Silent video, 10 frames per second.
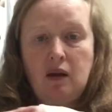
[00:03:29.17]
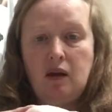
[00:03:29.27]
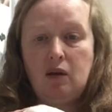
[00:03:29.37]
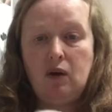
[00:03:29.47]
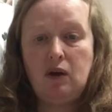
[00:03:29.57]

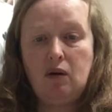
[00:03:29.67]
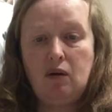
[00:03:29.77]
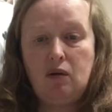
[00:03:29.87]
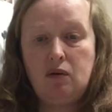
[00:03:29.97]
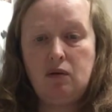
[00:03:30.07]
There we
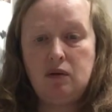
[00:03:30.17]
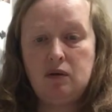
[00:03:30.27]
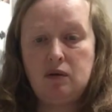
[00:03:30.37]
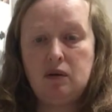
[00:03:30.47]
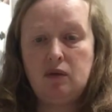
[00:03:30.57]
go.
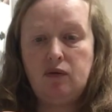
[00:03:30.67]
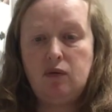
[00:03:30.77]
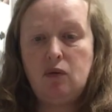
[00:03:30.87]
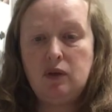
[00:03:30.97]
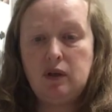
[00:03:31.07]
Just
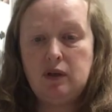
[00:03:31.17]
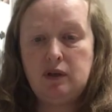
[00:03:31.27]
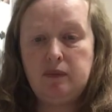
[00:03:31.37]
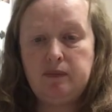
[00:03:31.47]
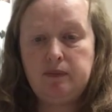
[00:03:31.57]
unfold it.